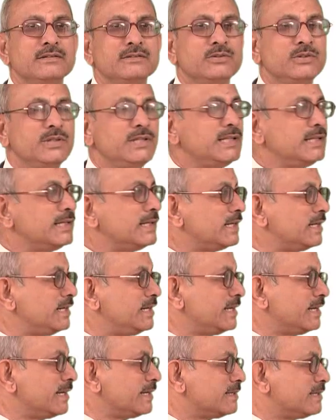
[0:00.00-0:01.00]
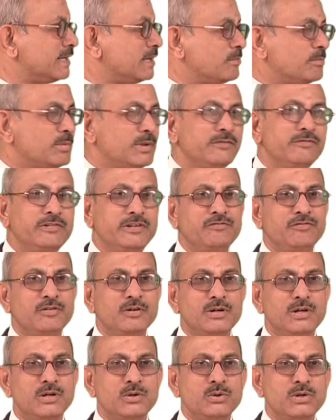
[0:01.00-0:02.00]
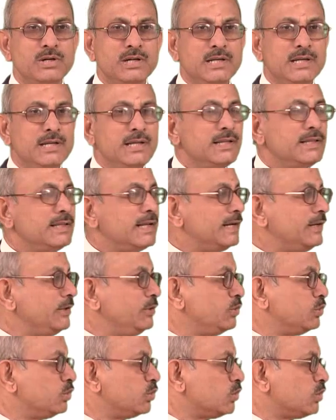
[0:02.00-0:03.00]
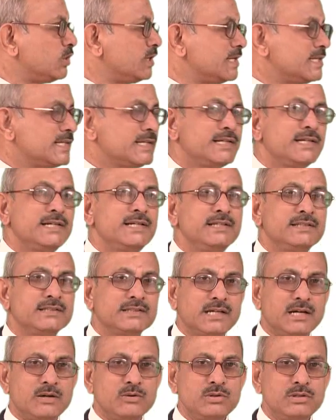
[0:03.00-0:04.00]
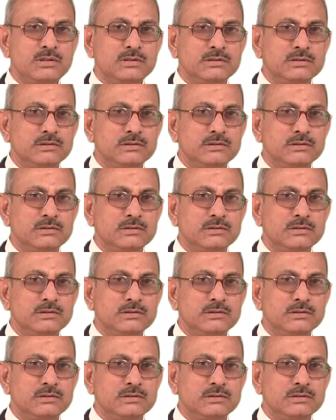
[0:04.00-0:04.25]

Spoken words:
So in the earlier example, we found out that euro is at a discount.